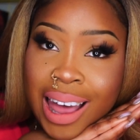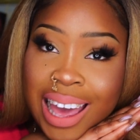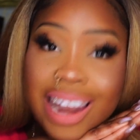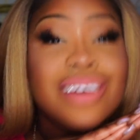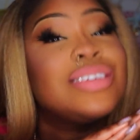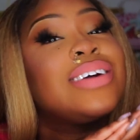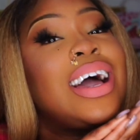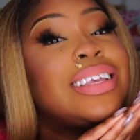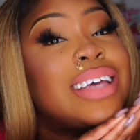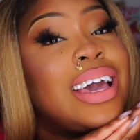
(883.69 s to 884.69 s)
And I'll see you
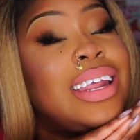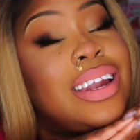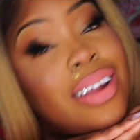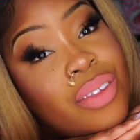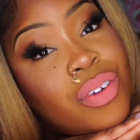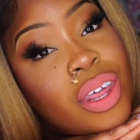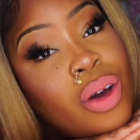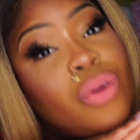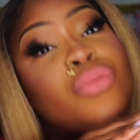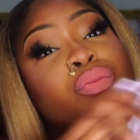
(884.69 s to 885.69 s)
guys again in another video.